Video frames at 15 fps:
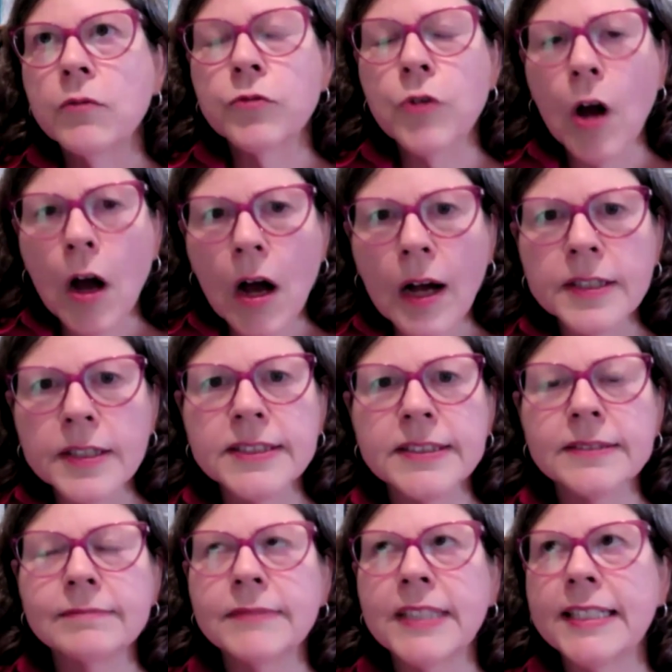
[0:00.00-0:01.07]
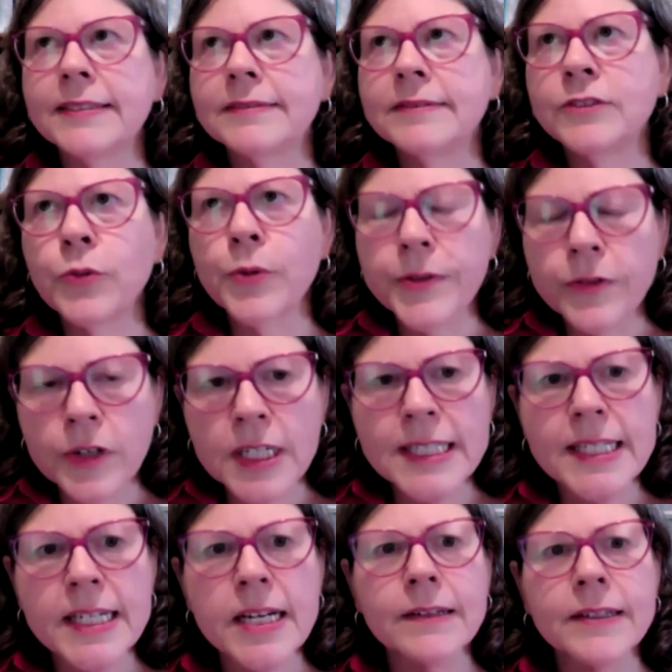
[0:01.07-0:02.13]
rocks, like Northern
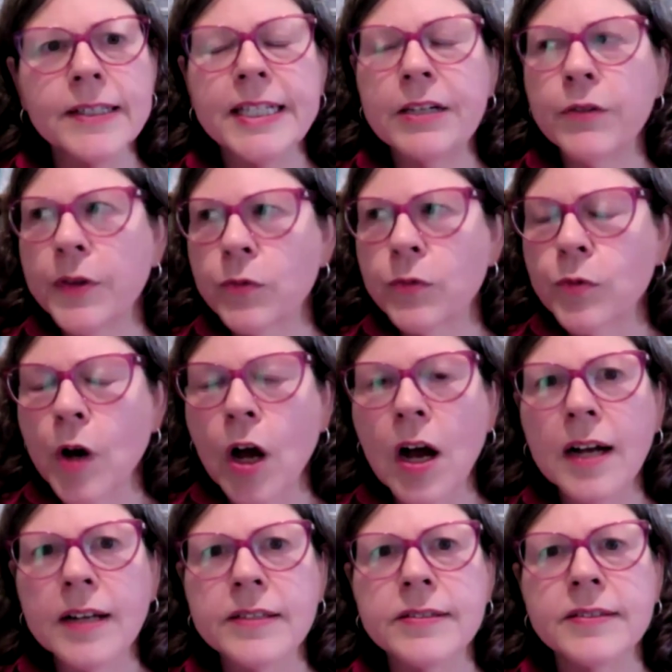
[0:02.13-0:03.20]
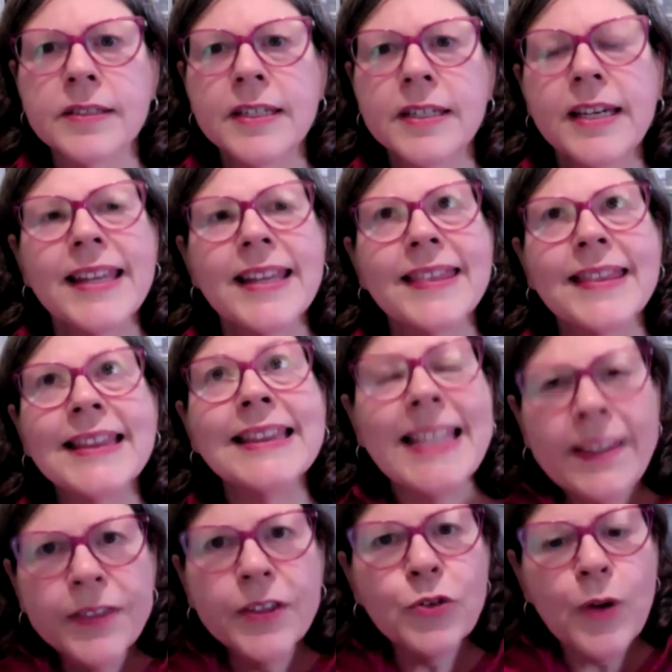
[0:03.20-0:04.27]
Ontario, the rocks,
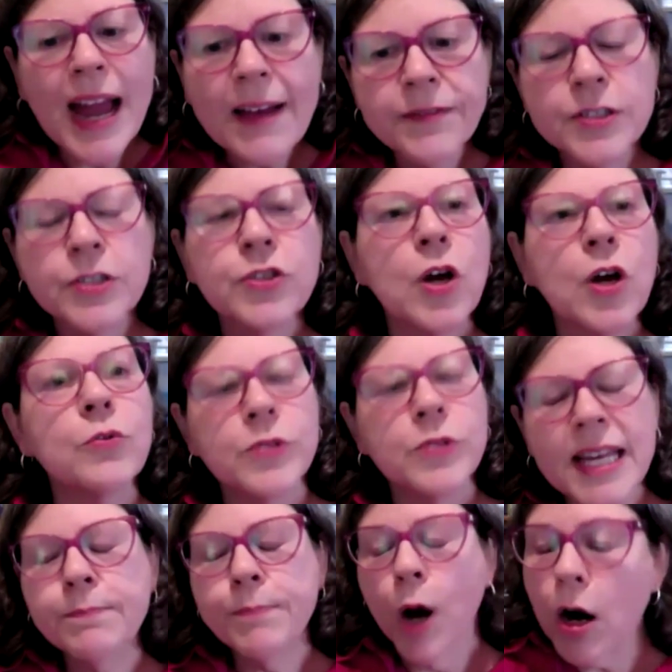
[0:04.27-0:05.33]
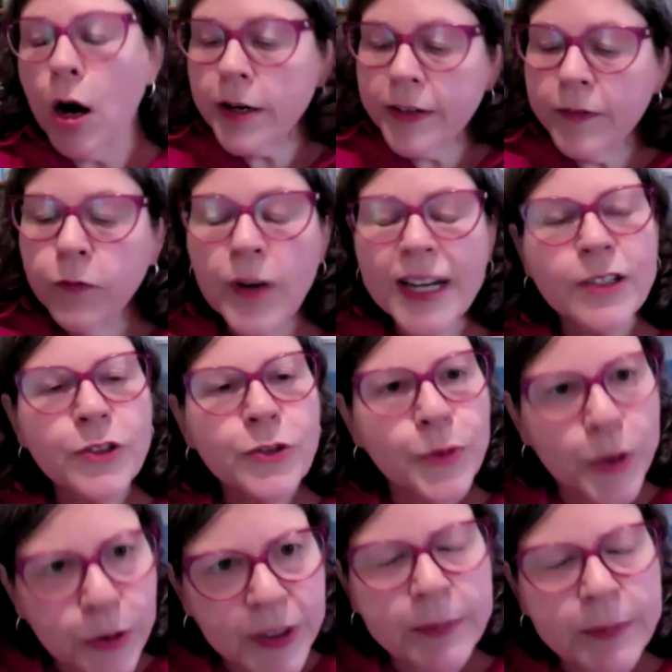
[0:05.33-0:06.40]
lithograph stones. Like part of what
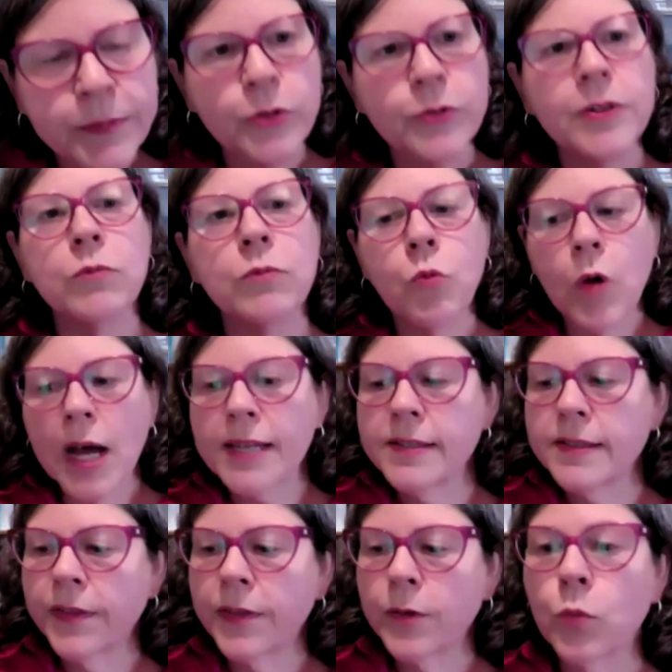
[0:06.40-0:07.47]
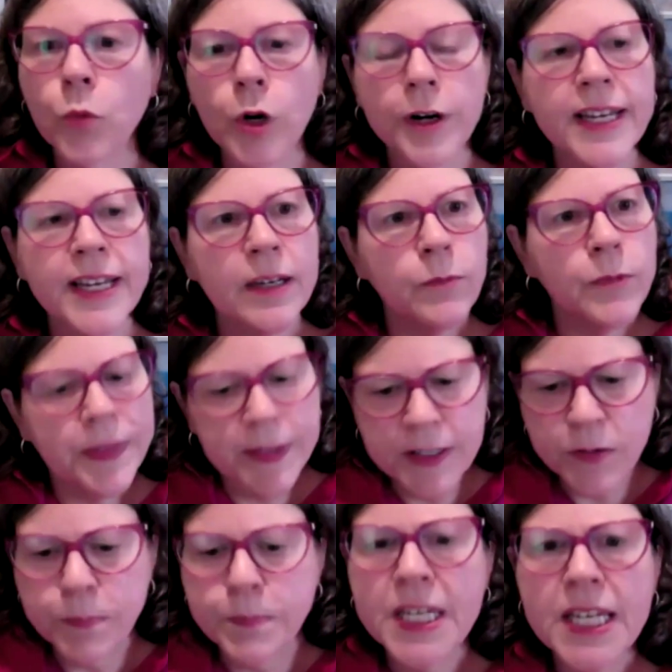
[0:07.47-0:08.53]
drew him to it was the working with
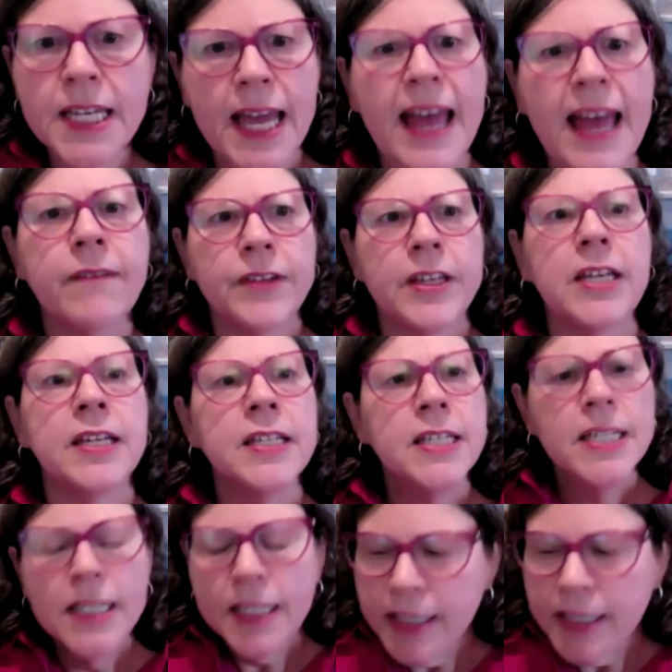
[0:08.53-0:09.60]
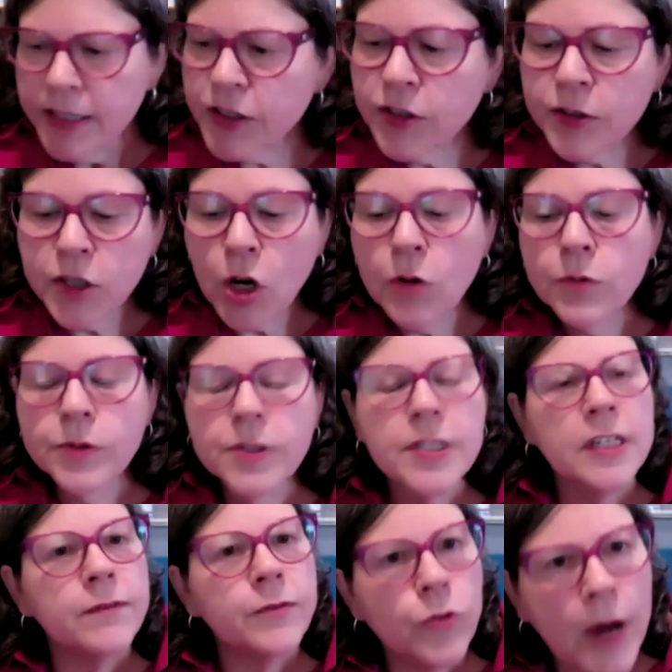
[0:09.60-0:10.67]
these big, heavy stones
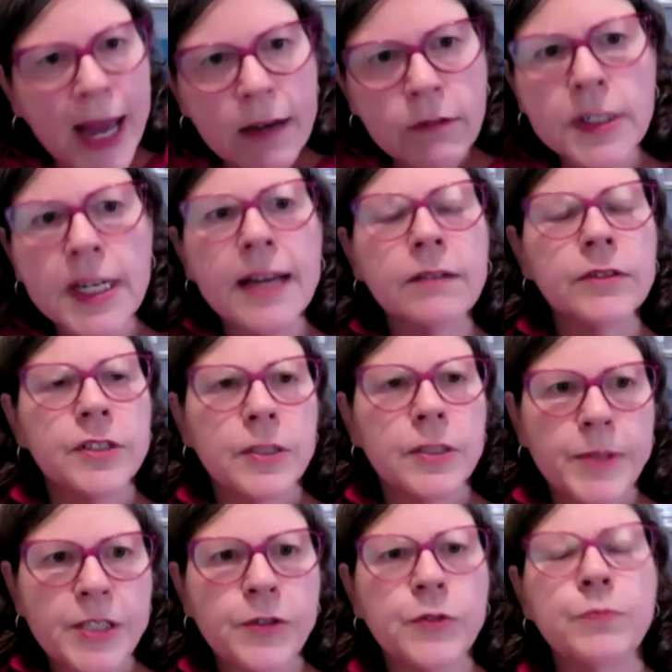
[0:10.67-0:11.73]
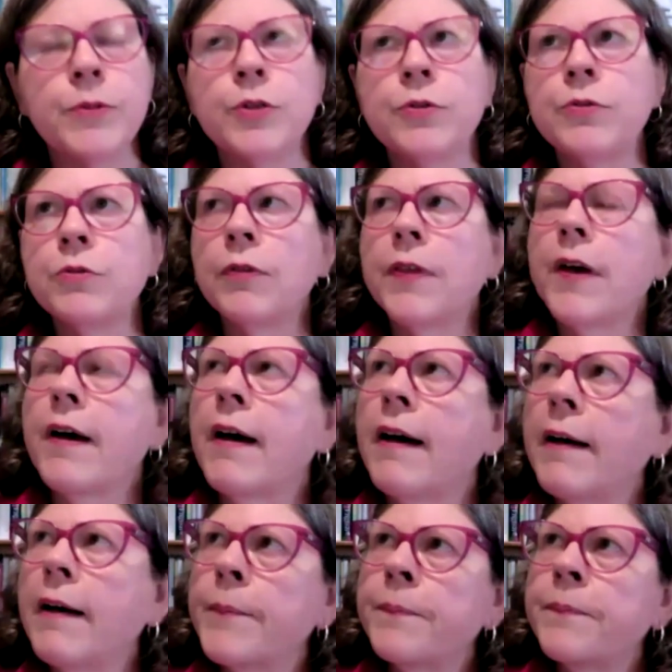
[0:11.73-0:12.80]
that have ground down to be smooth.
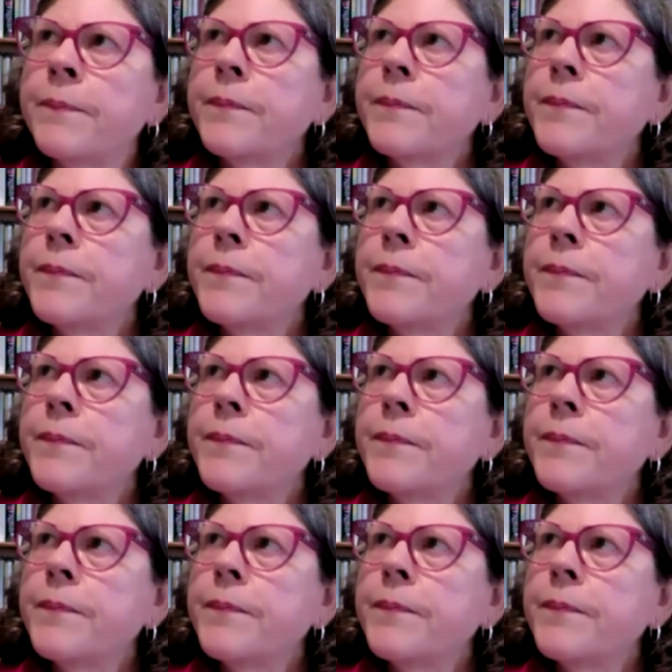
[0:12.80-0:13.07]
Um,